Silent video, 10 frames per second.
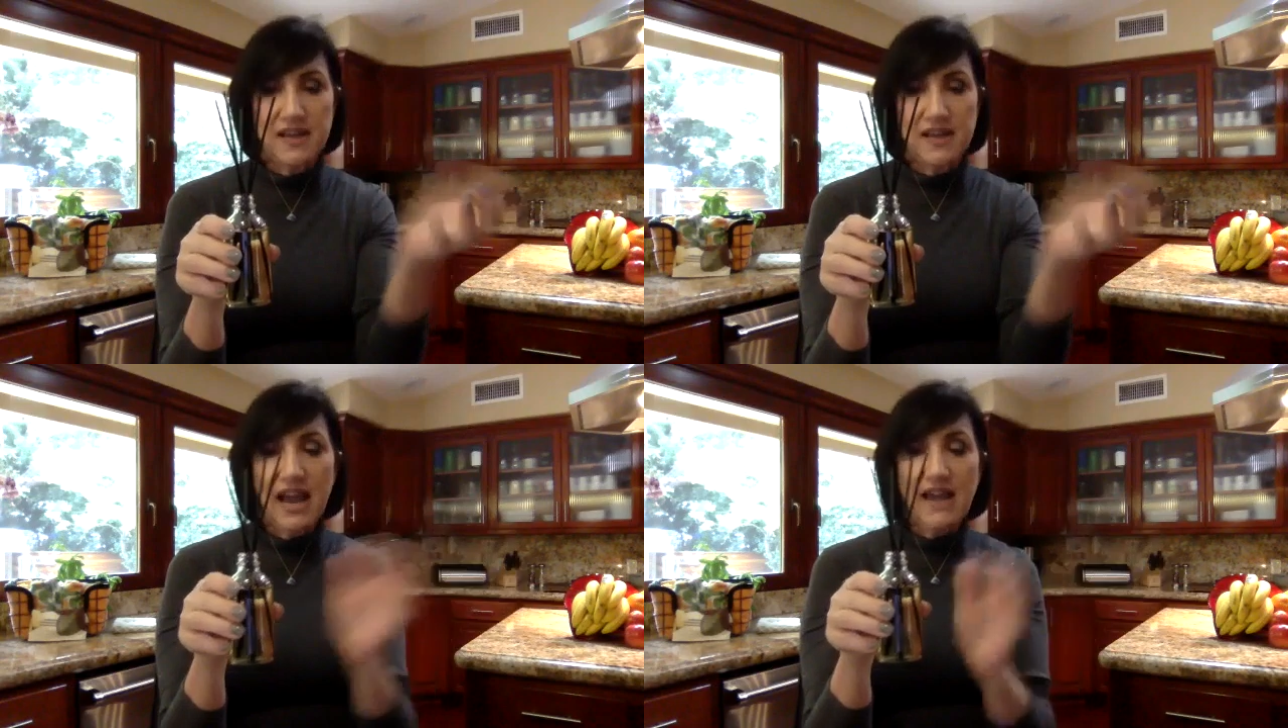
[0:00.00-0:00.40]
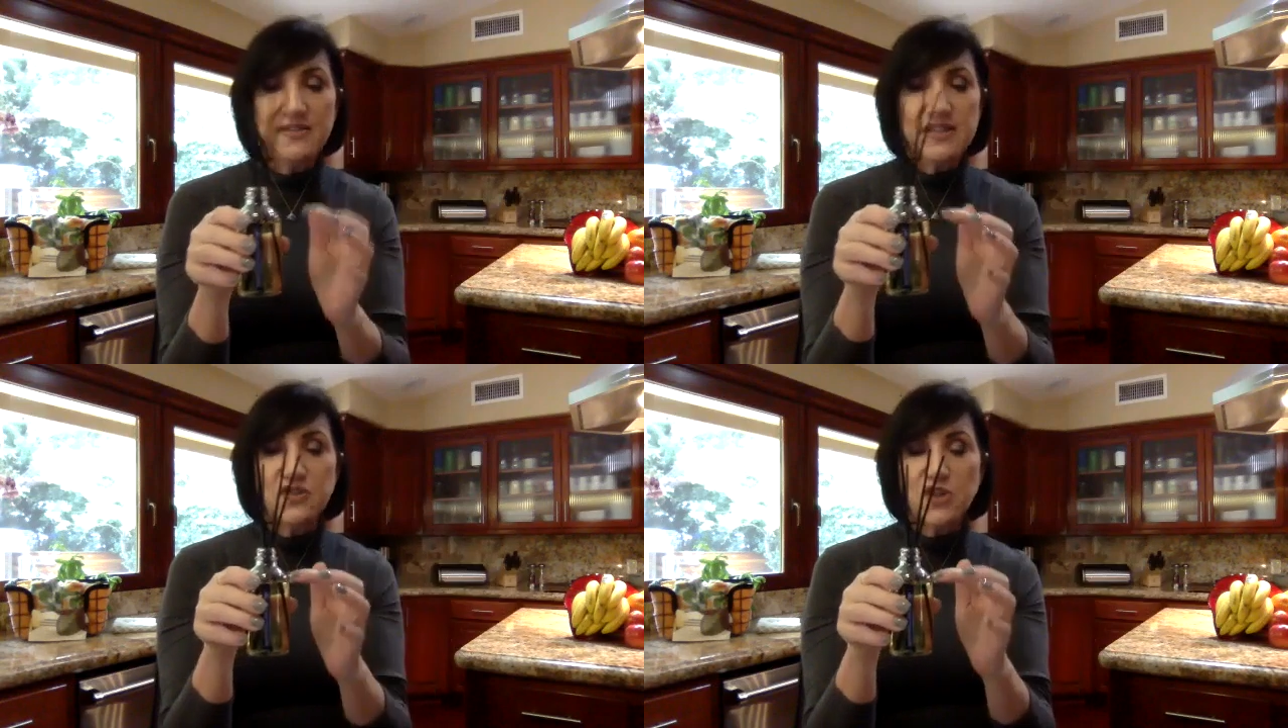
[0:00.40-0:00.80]
And
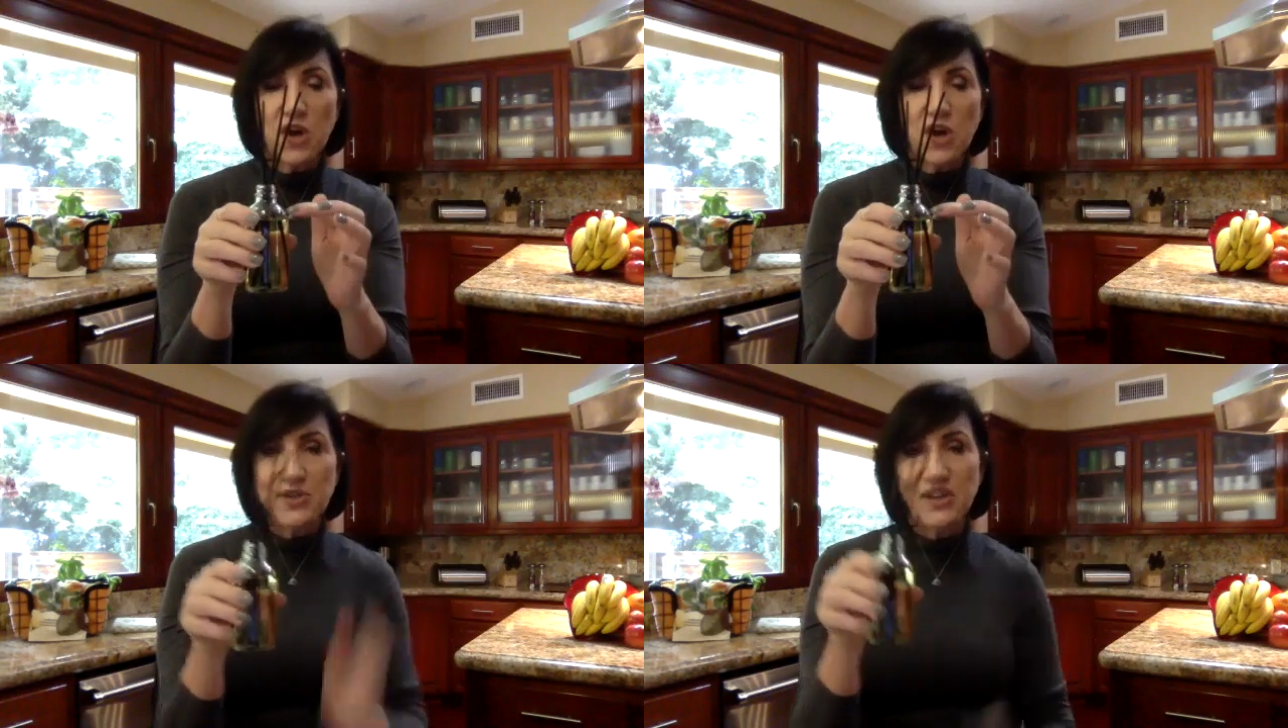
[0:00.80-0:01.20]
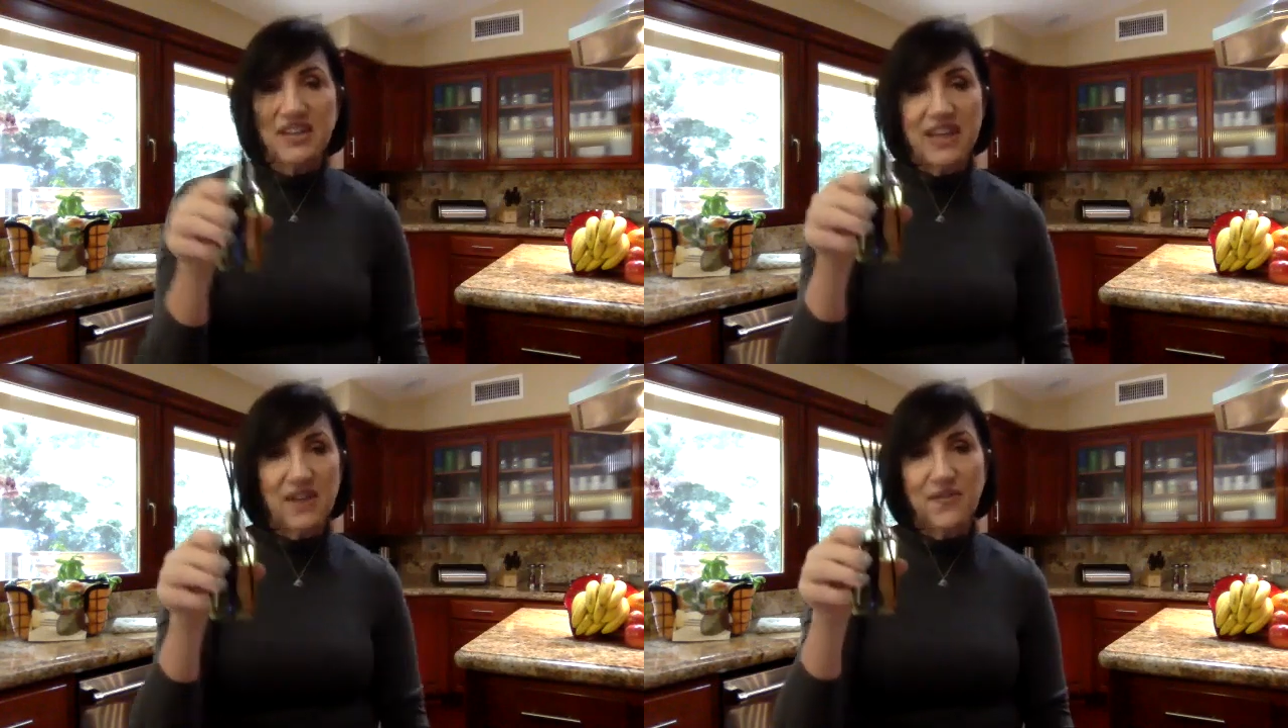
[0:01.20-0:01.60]
these jars you can
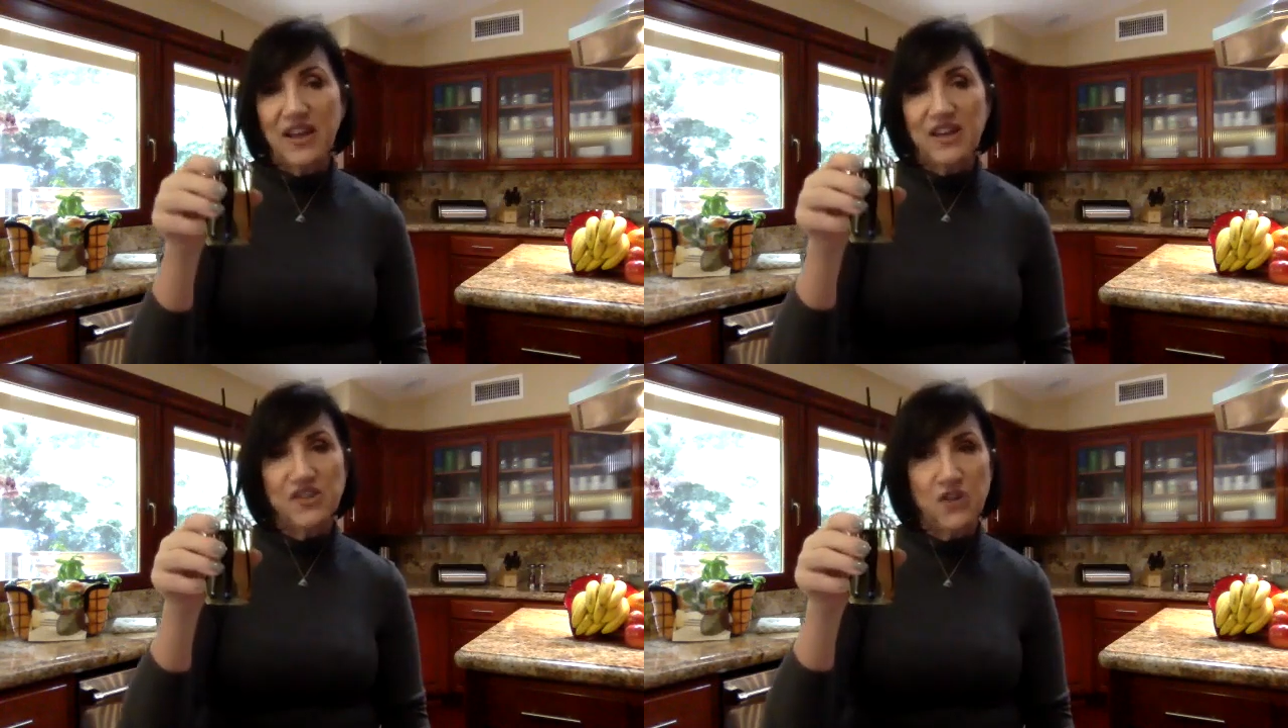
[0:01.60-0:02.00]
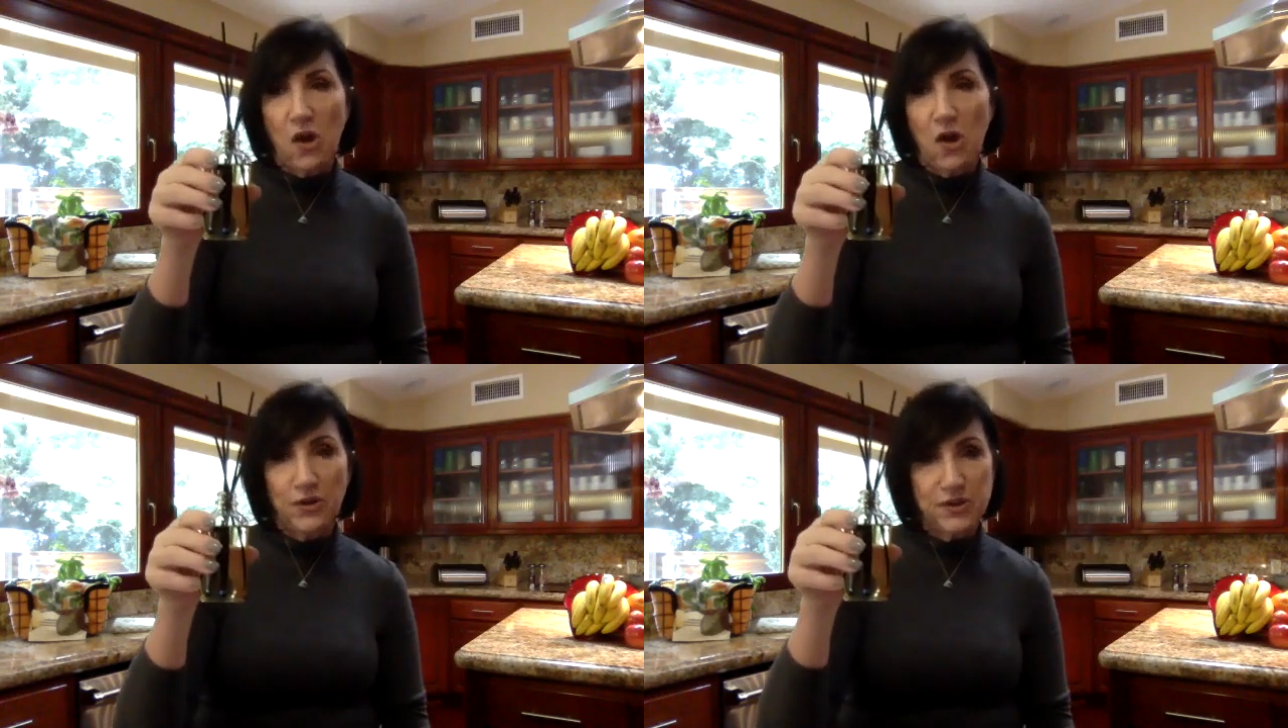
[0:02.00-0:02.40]
get for like $1
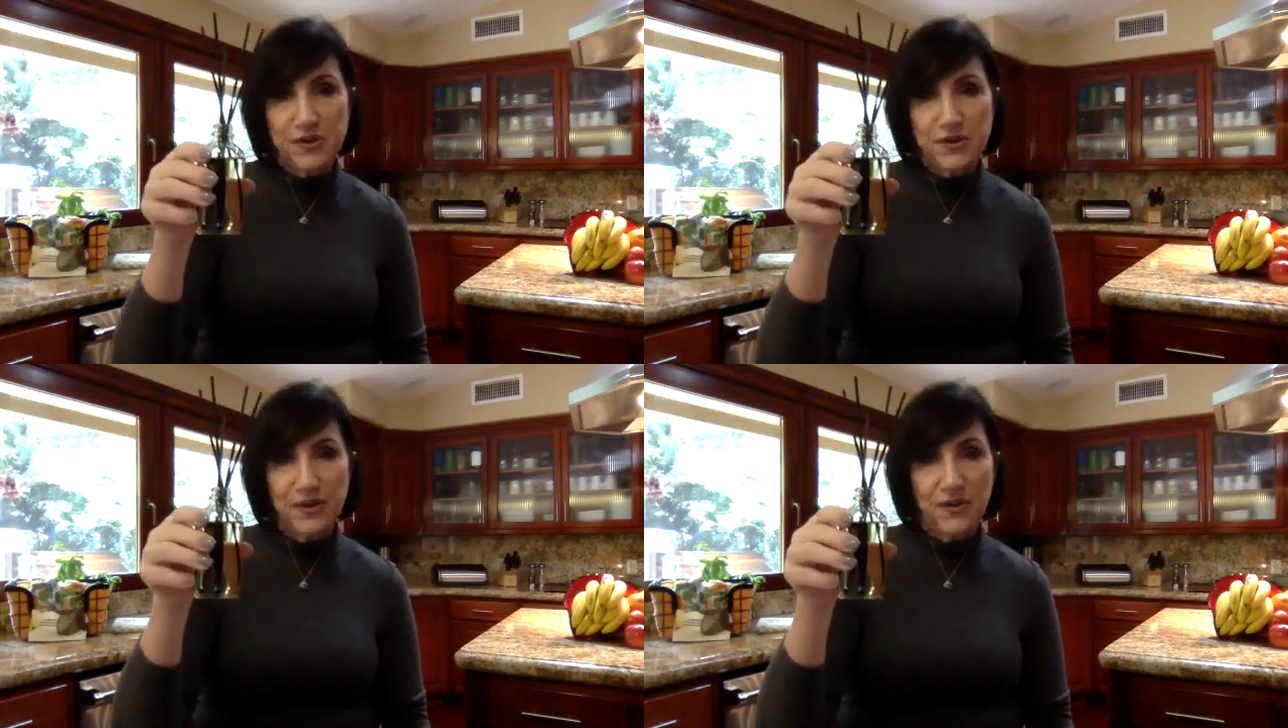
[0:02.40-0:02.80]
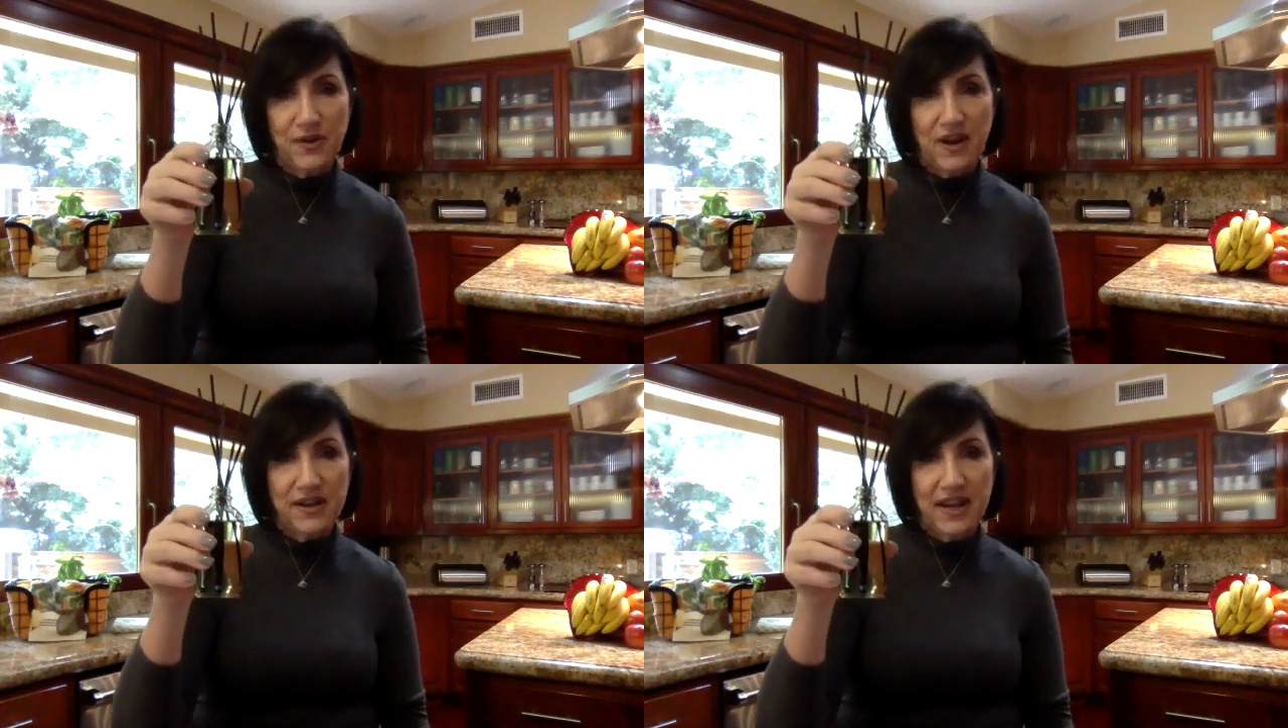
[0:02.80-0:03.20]
or $2
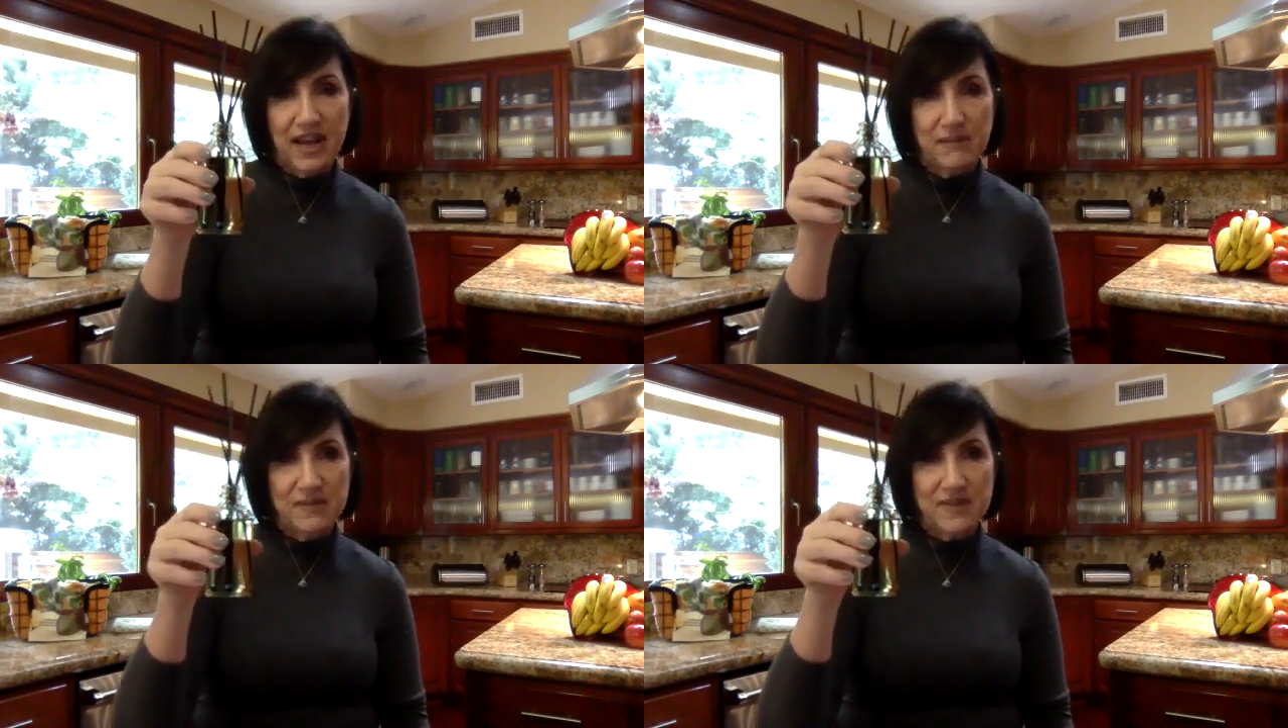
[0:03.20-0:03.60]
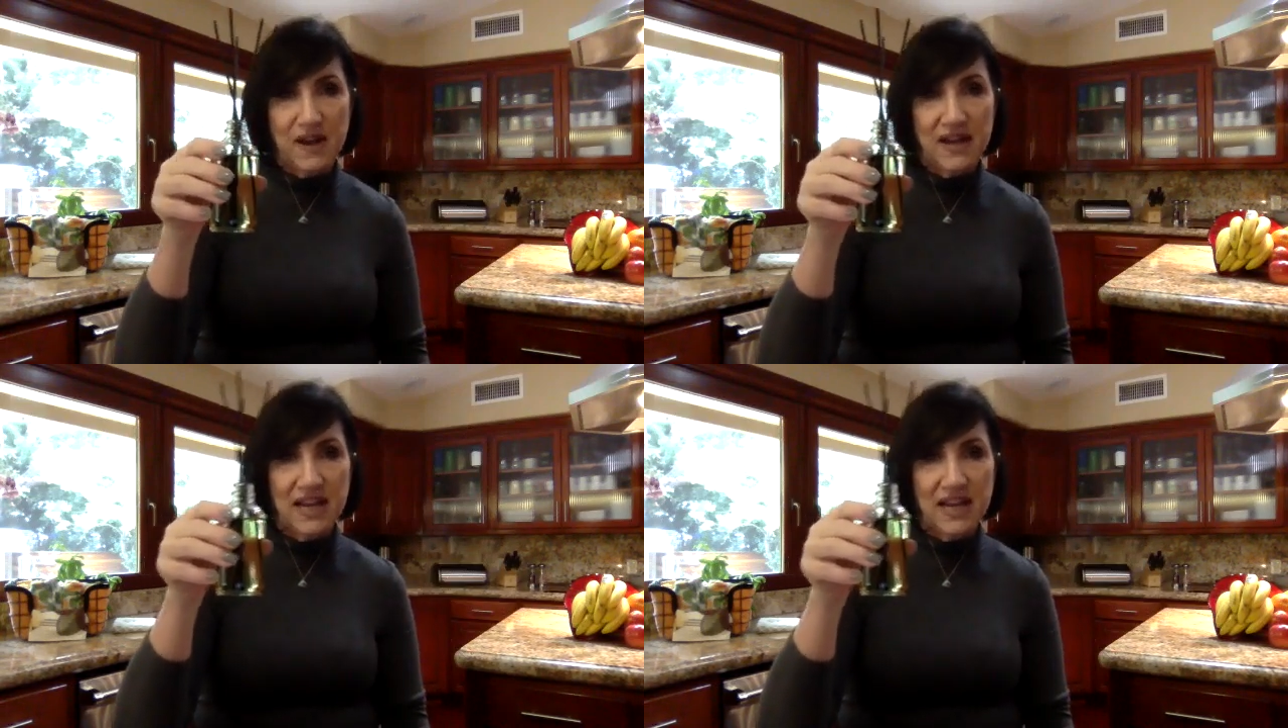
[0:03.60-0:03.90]
on Amazon.